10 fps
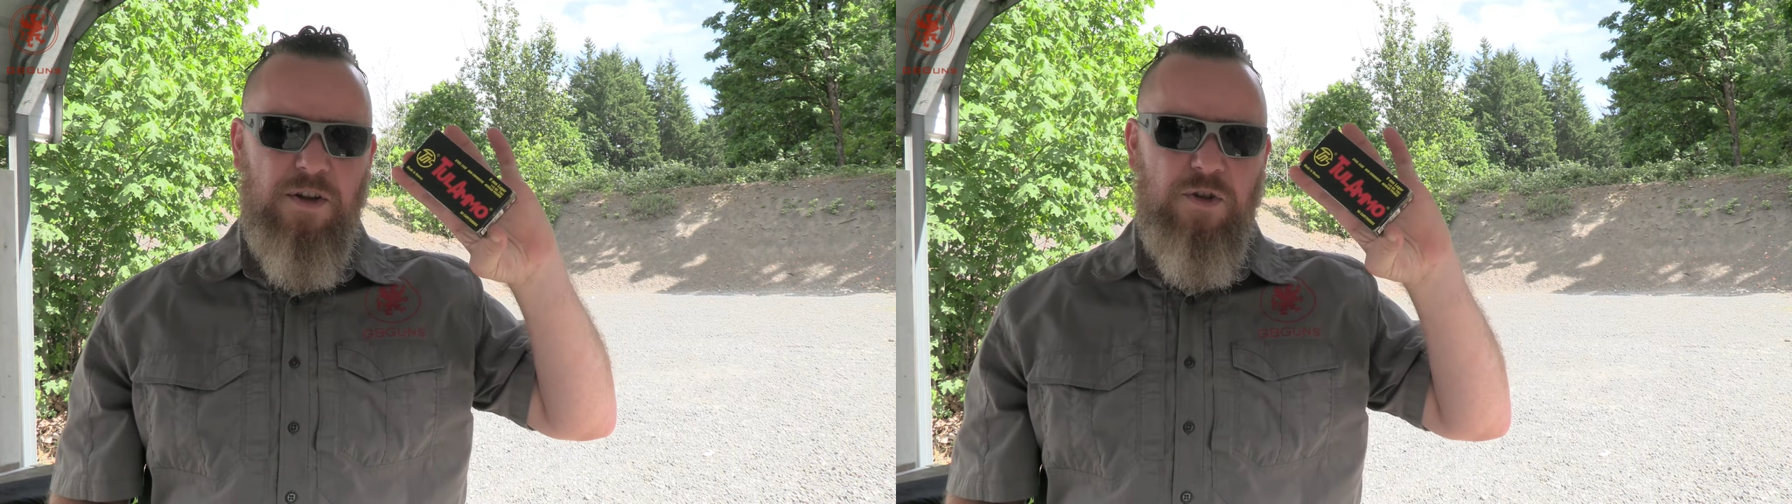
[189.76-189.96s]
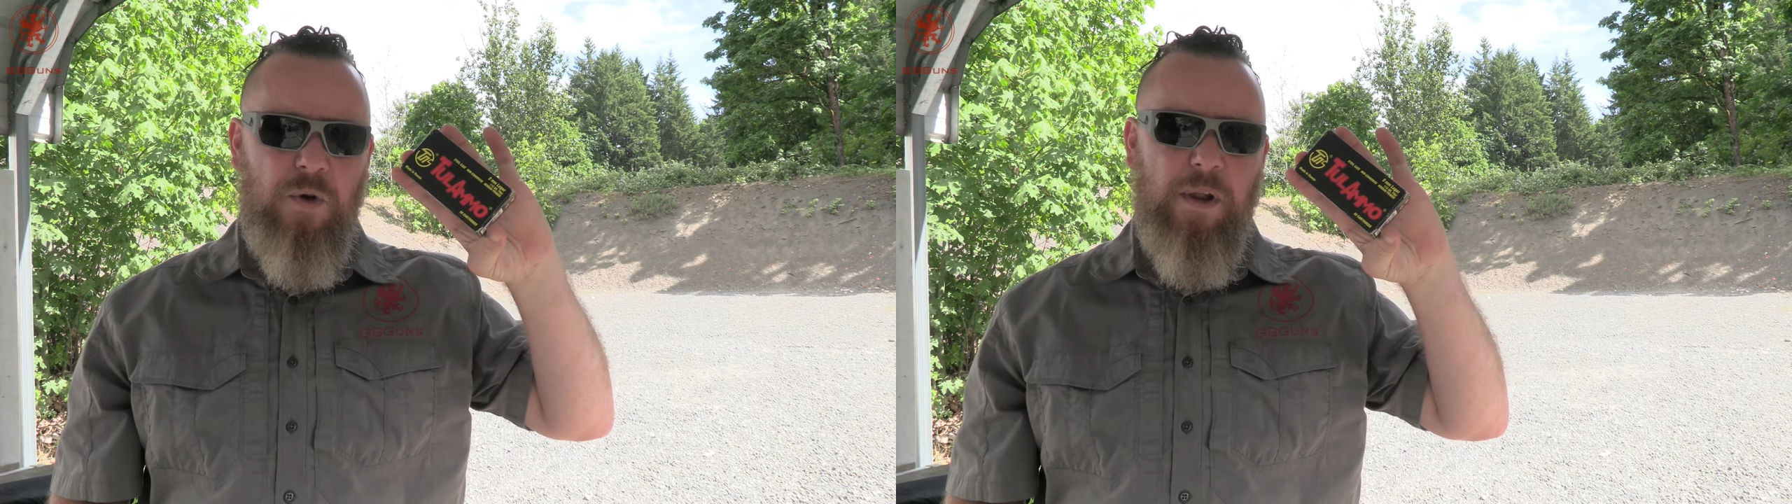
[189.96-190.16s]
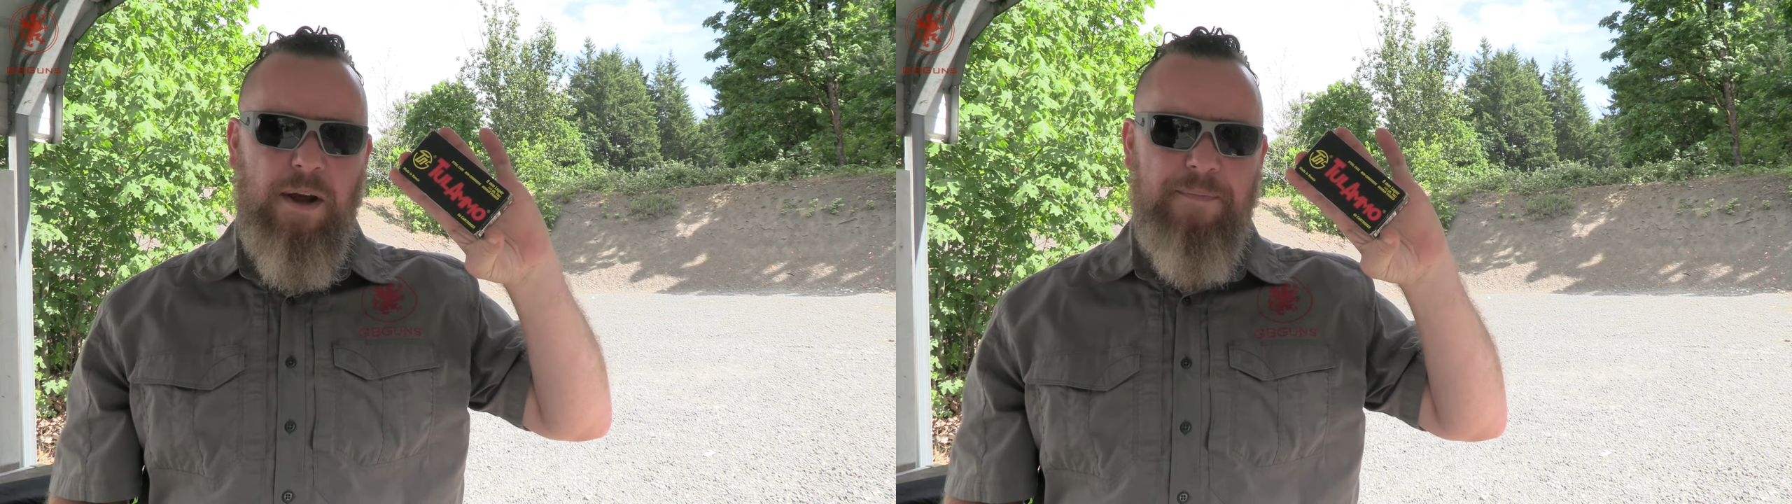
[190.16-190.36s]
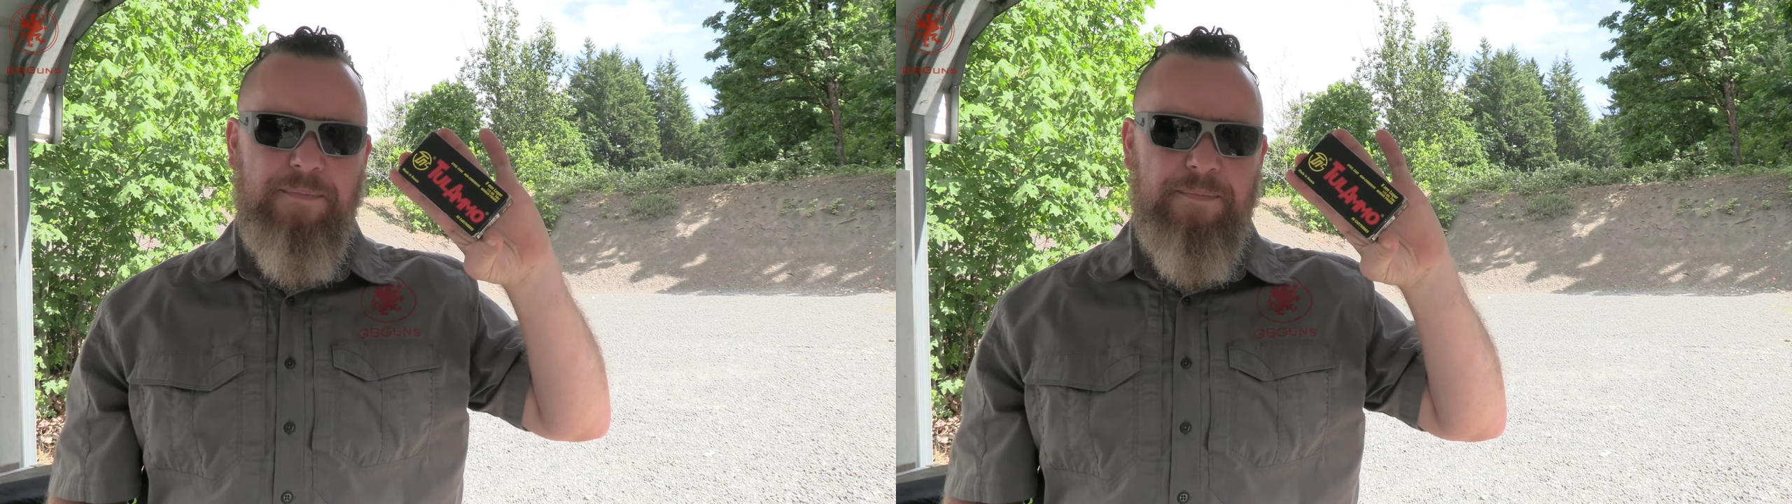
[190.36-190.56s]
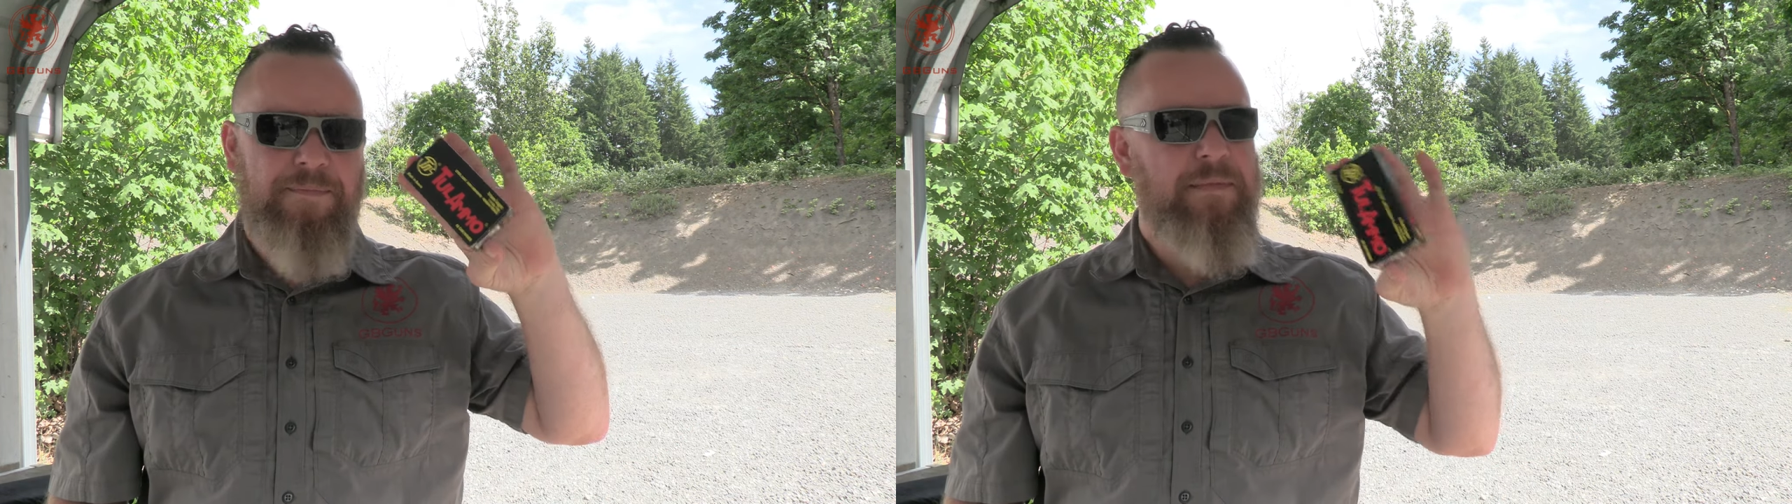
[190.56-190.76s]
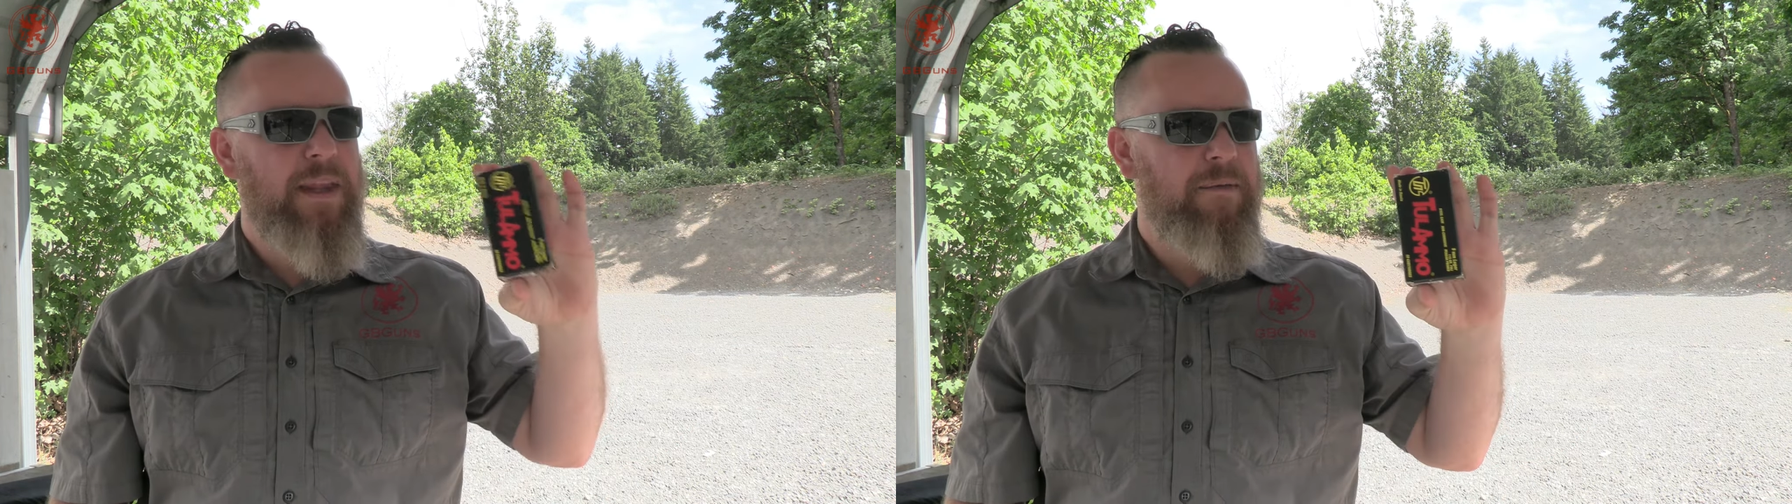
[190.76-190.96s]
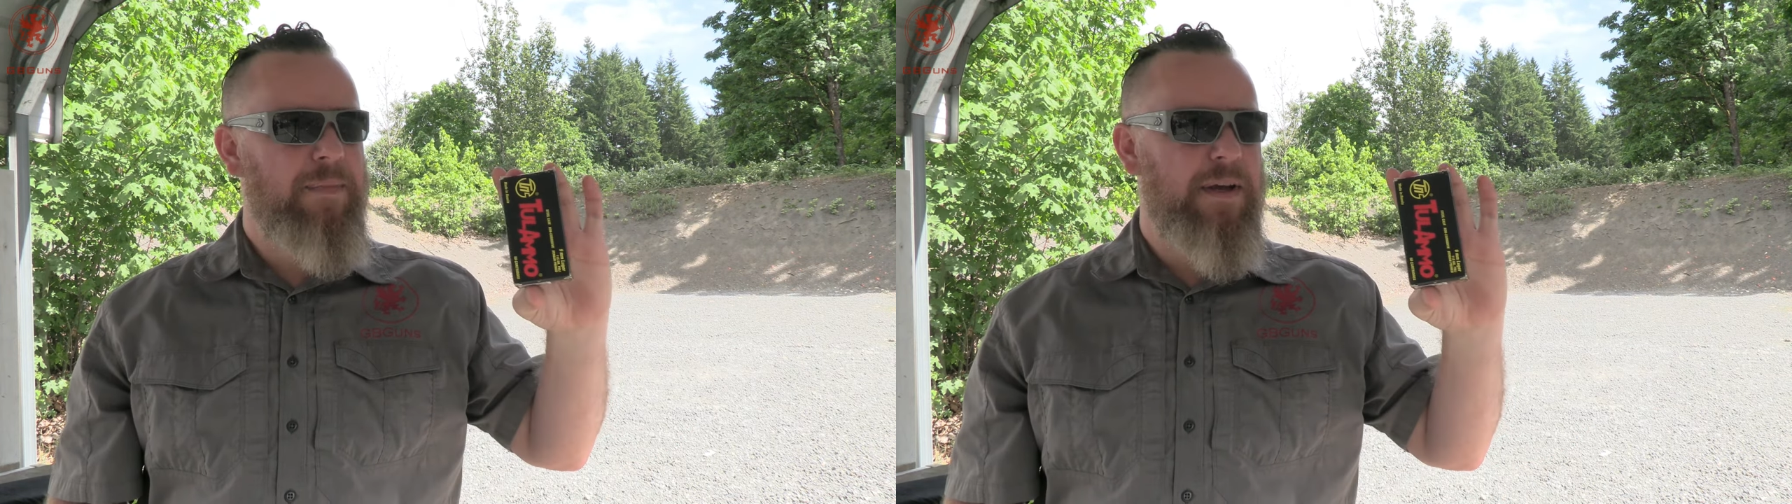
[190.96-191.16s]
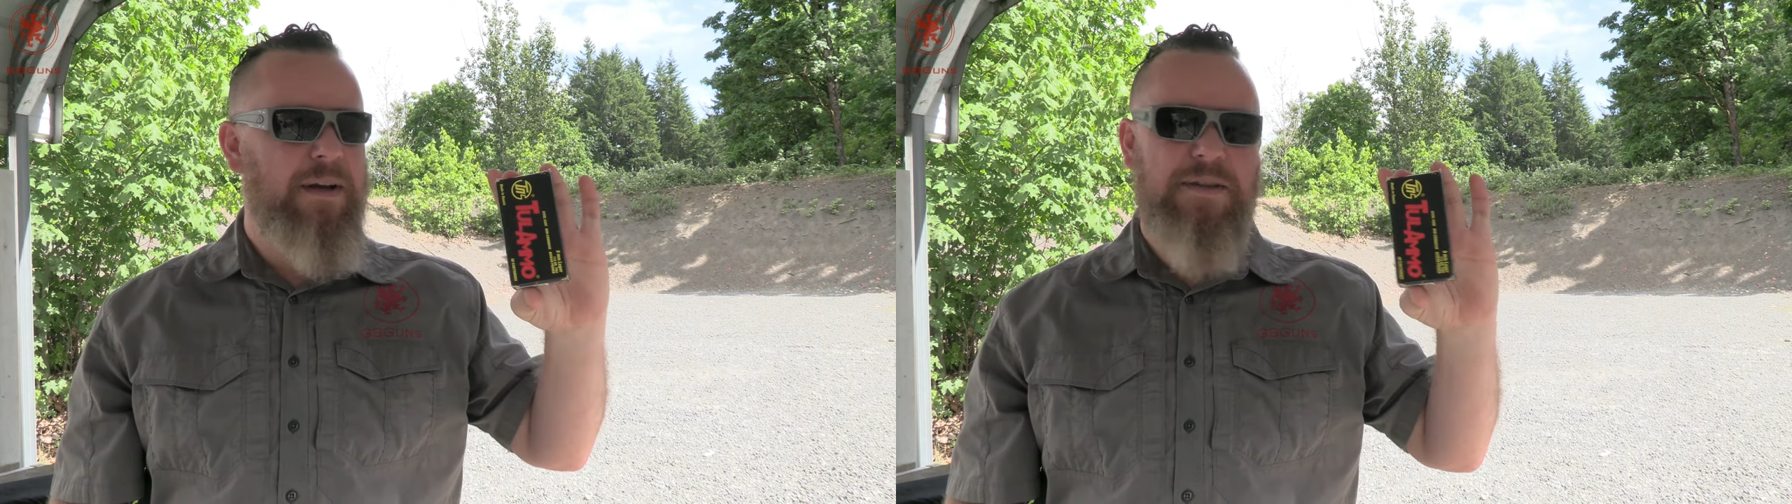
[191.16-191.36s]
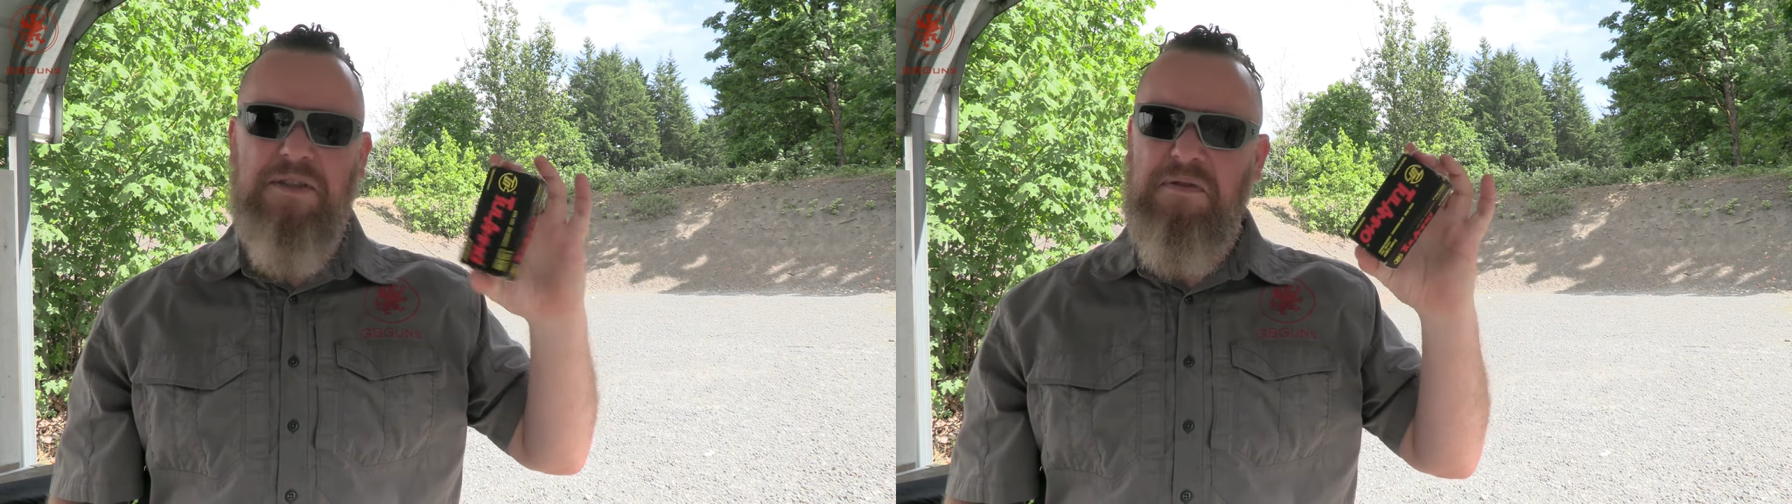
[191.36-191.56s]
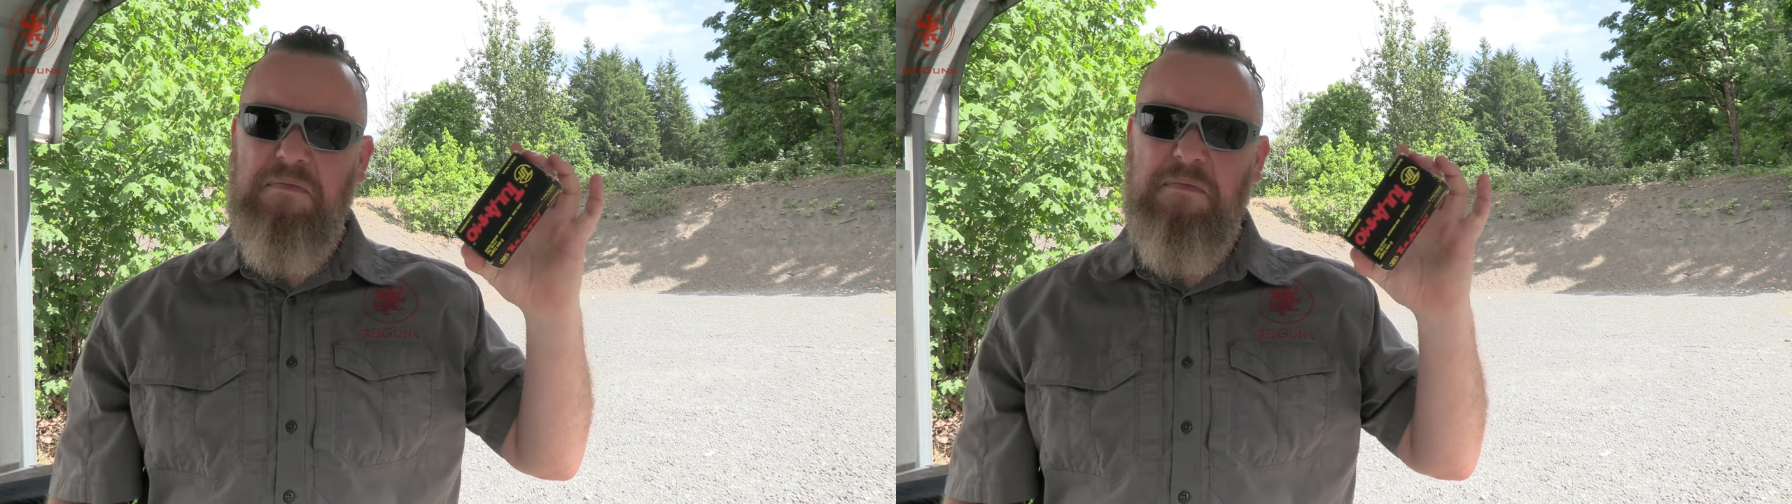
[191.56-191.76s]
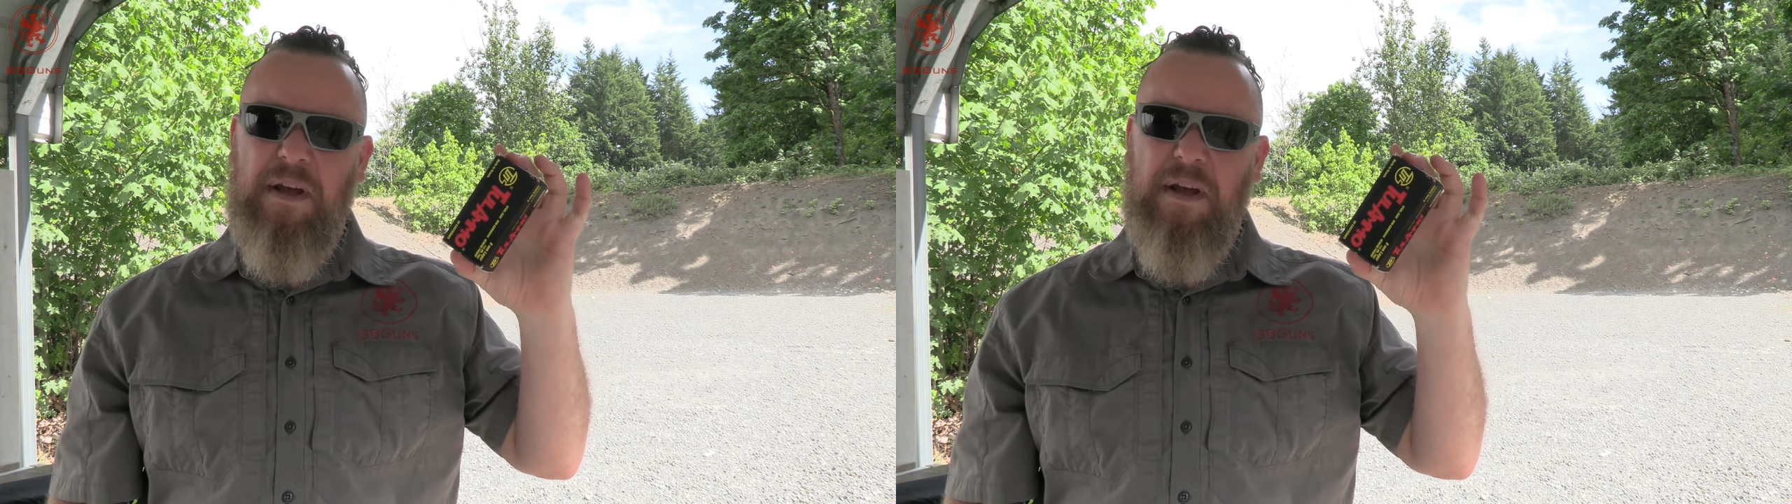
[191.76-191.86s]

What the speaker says: Tula, because